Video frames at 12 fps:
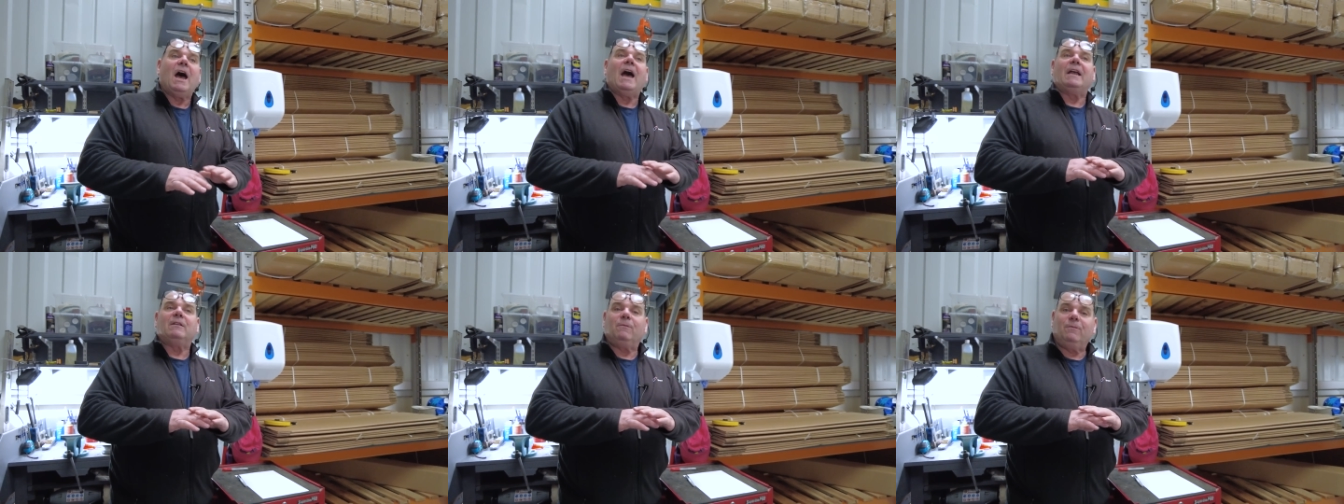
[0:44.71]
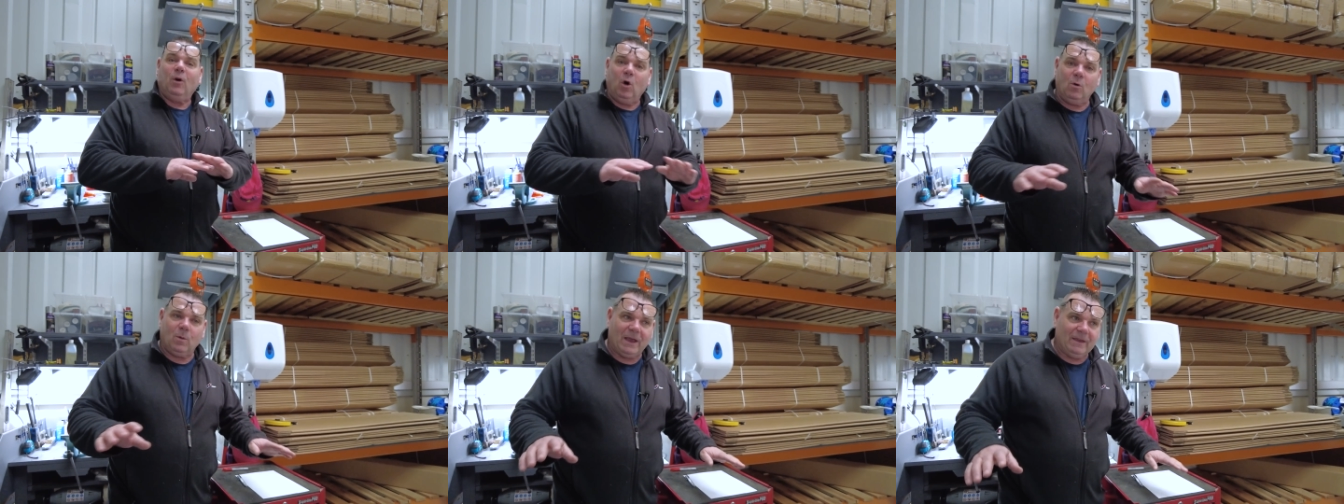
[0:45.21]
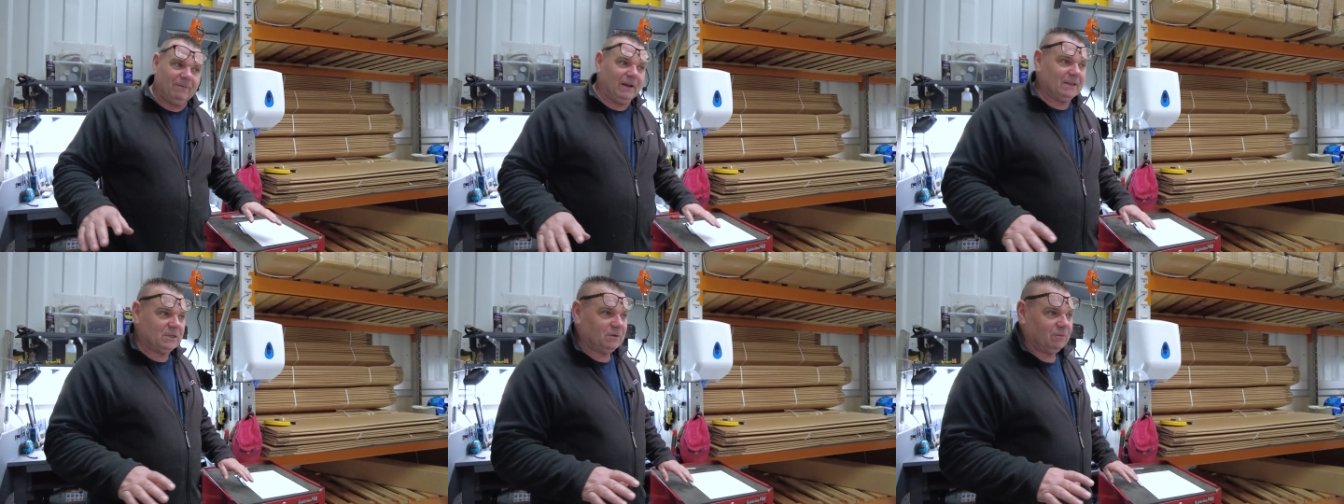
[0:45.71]
And four
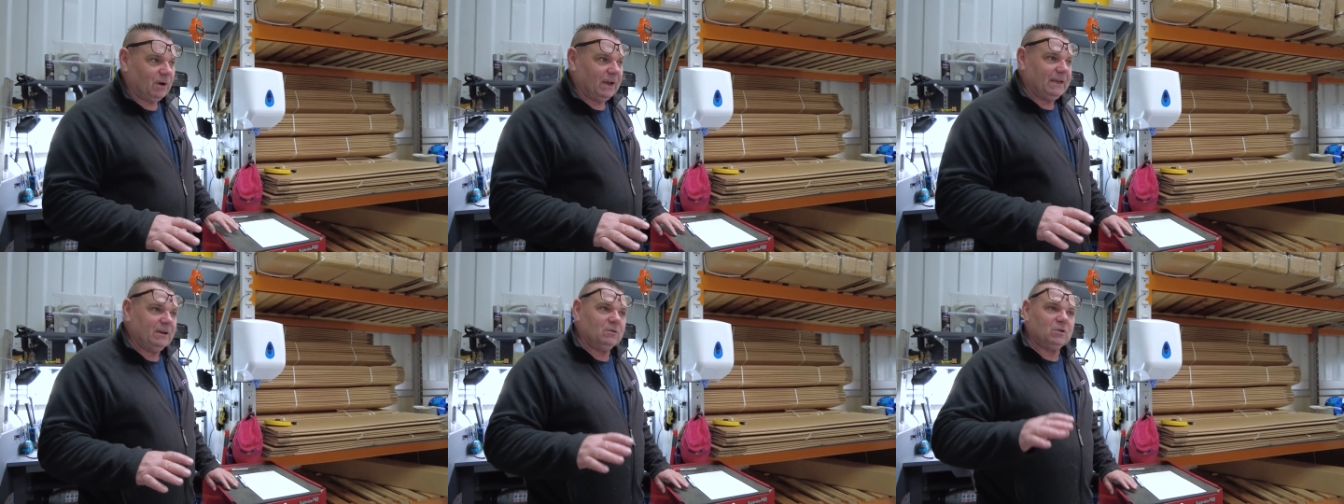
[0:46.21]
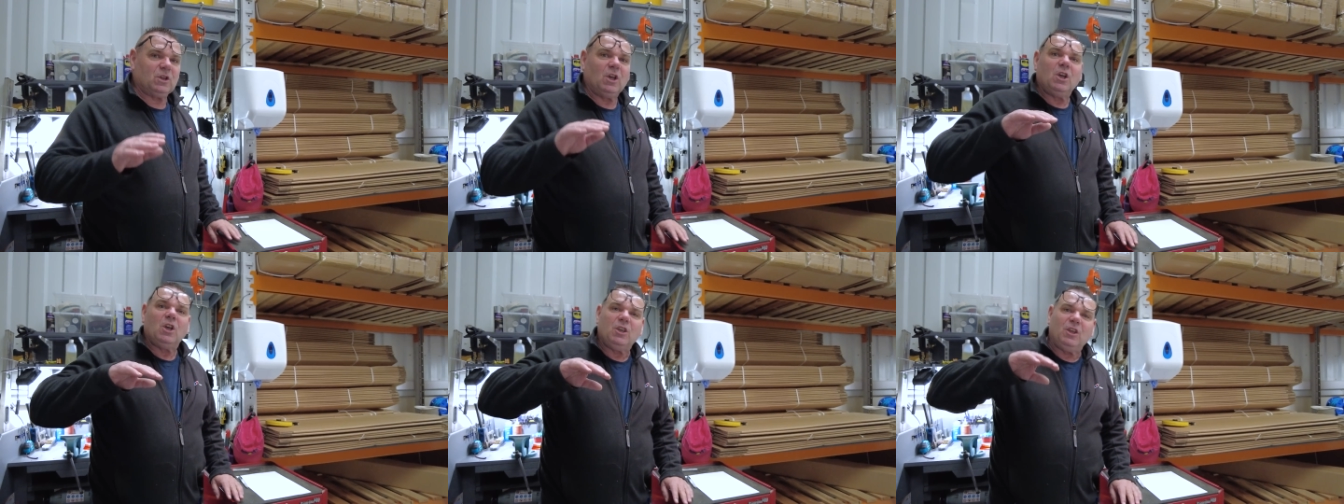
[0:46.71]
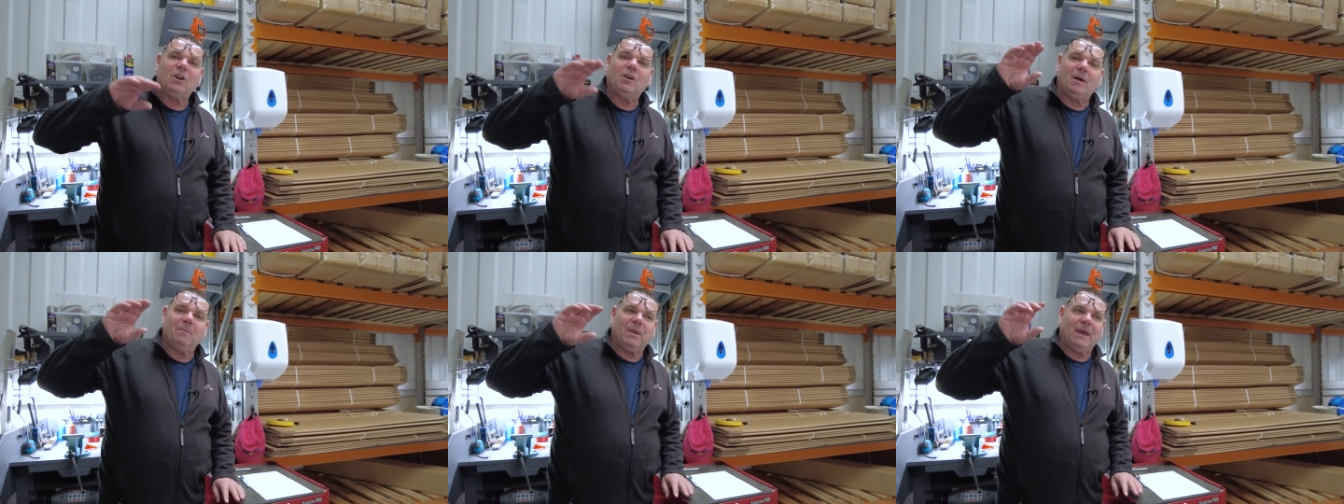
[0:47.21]
wavelengths of radials,
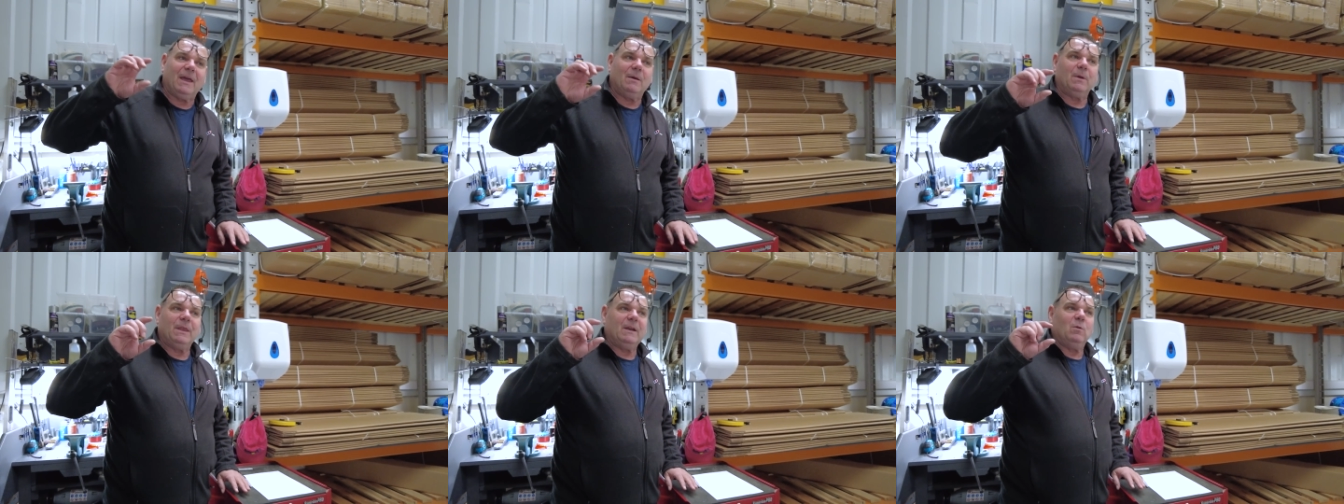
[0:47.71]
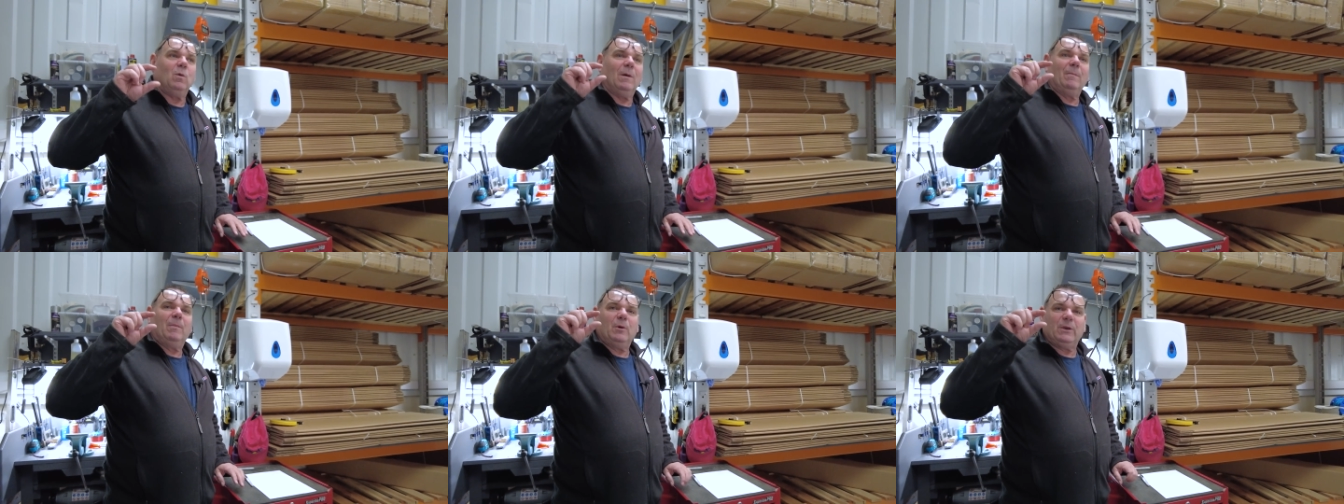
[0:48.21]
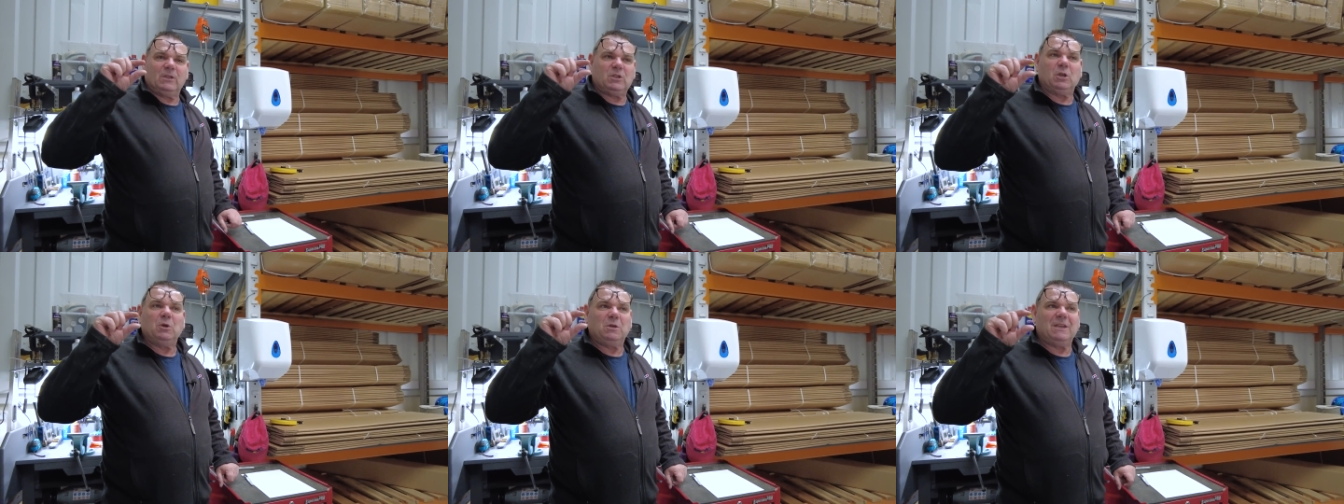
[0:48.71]
you're up there within 1.2
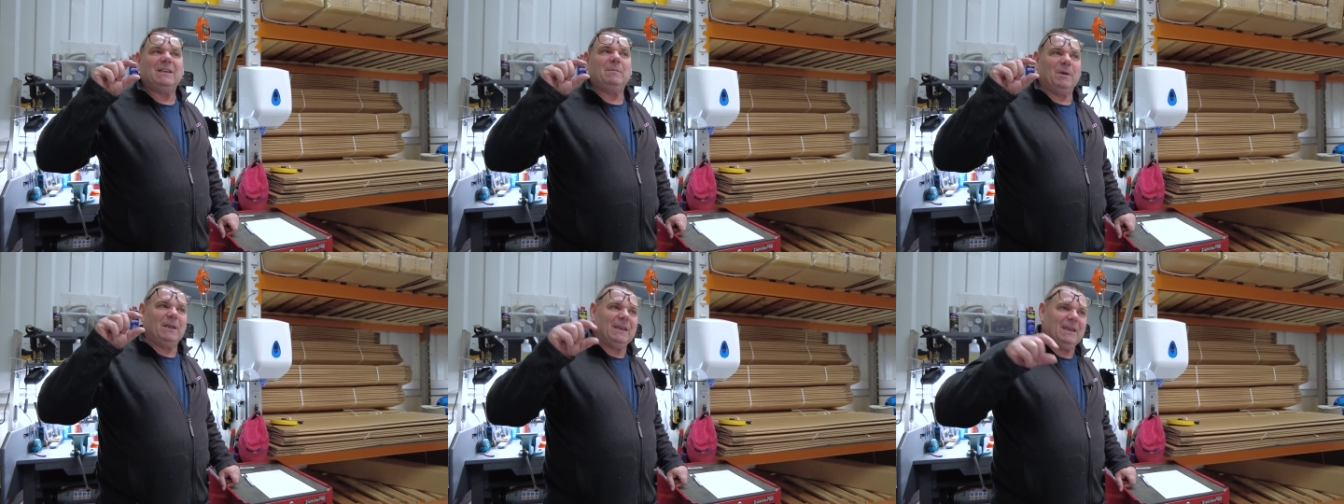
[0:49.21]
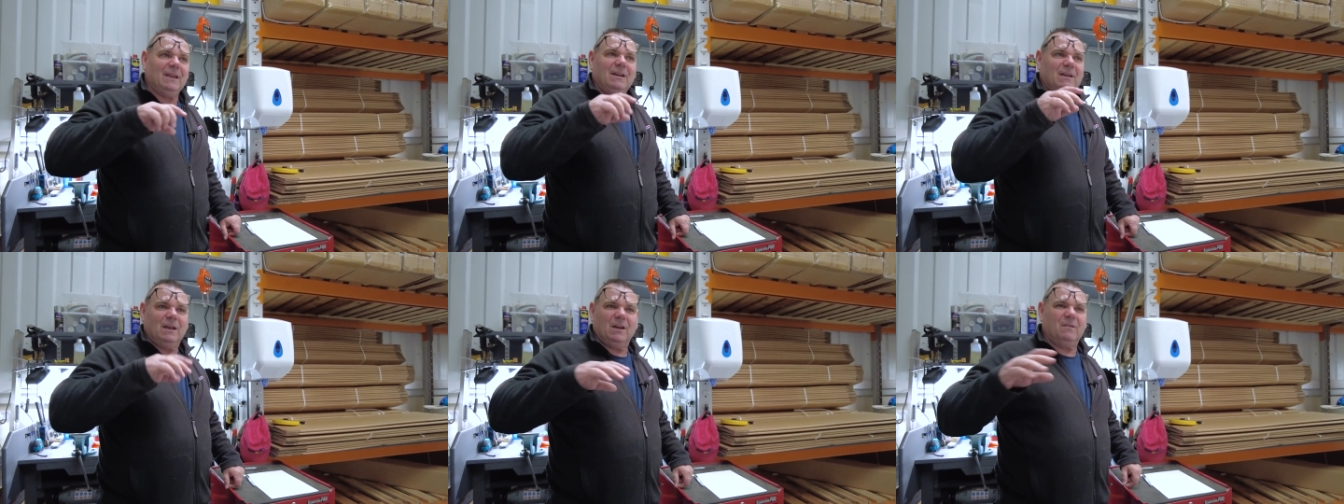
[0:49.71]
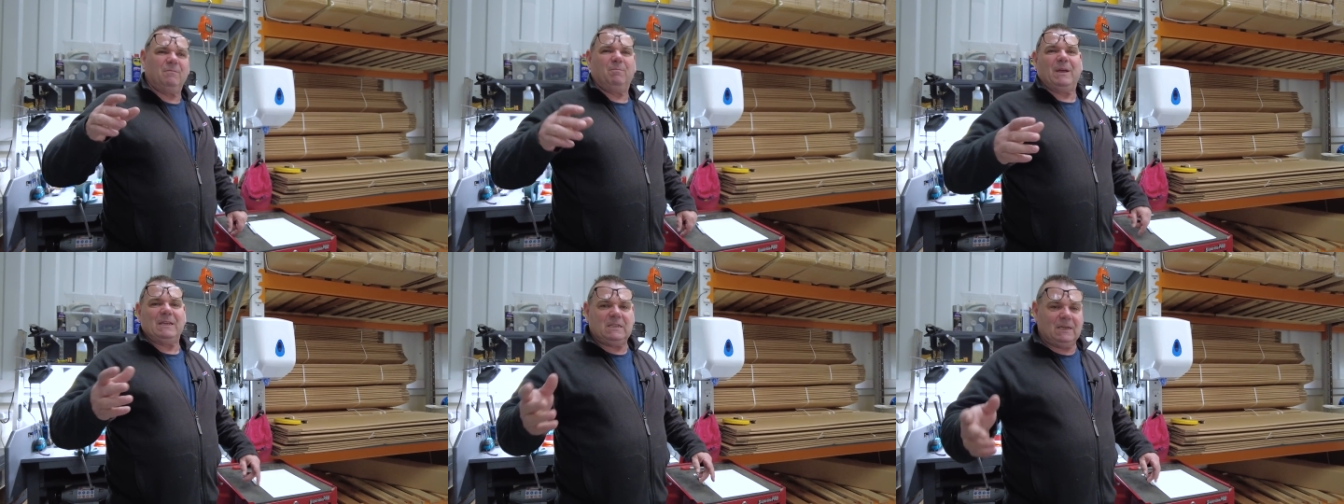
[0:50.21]
dB of
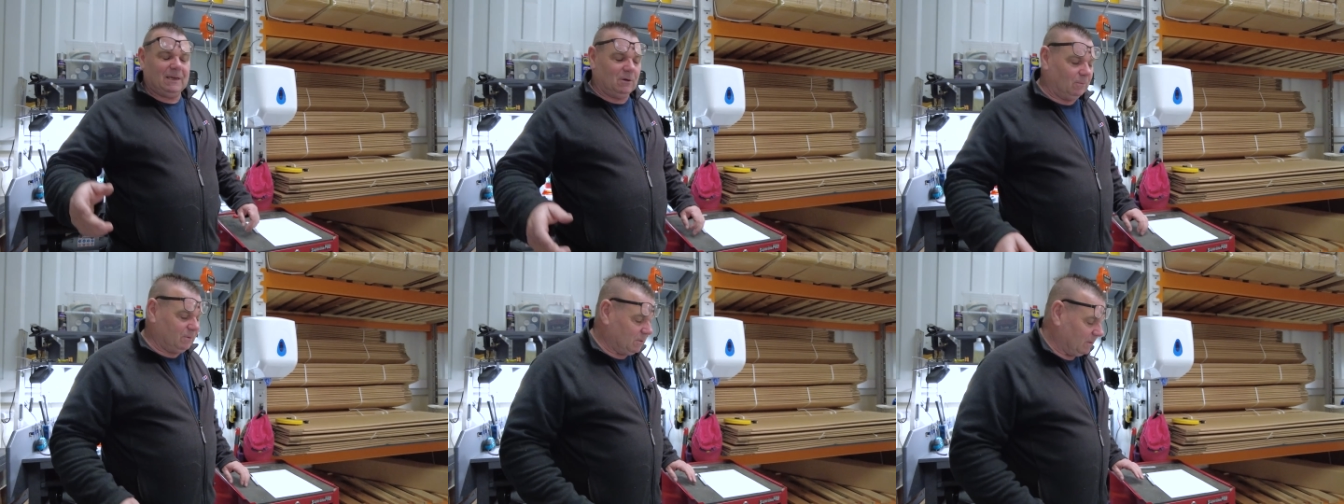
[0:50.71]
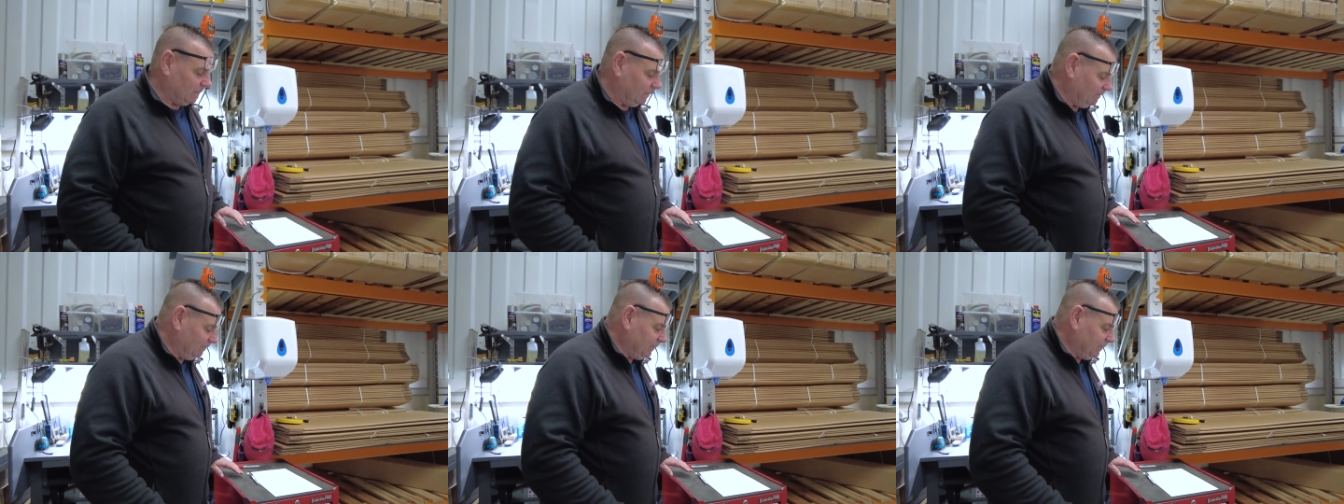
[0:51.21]
basically optimum.